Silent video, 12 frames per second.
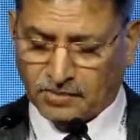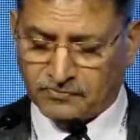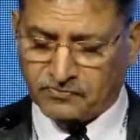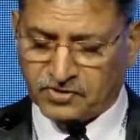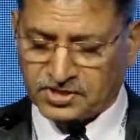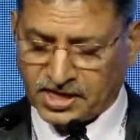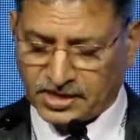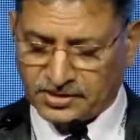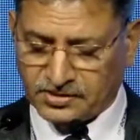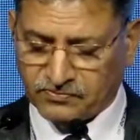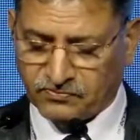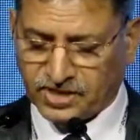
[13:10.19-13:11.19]
which
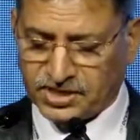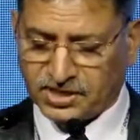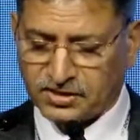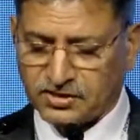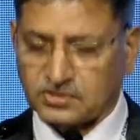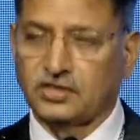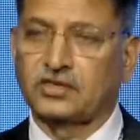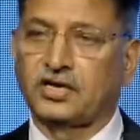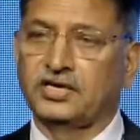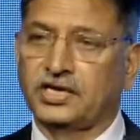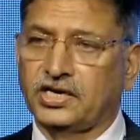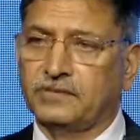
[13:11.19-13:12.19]
had very crystal
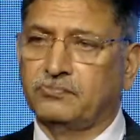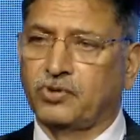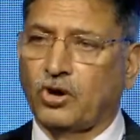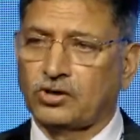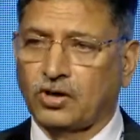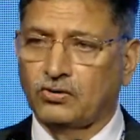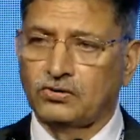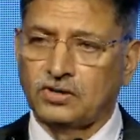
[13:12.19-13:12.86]
clearly brought out